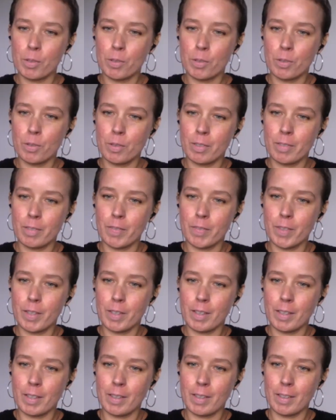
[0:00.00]
sure if
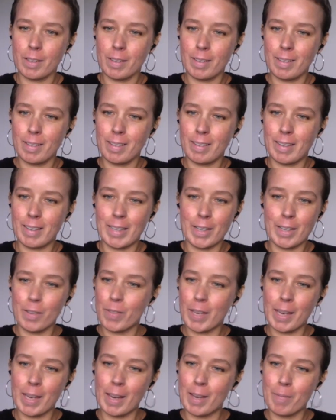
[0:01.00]
I don't
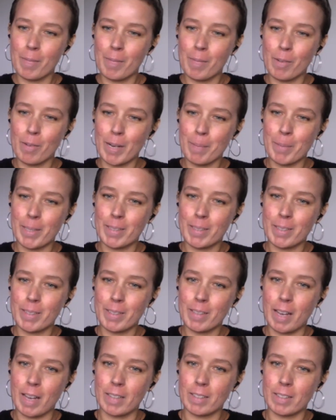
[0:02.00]
think I'm the right person
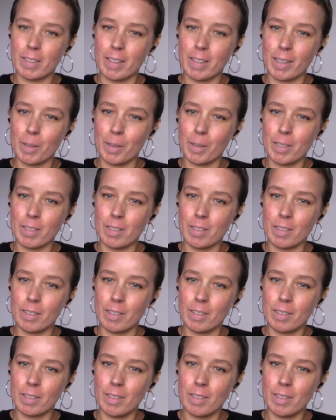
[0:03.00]
to answer that question.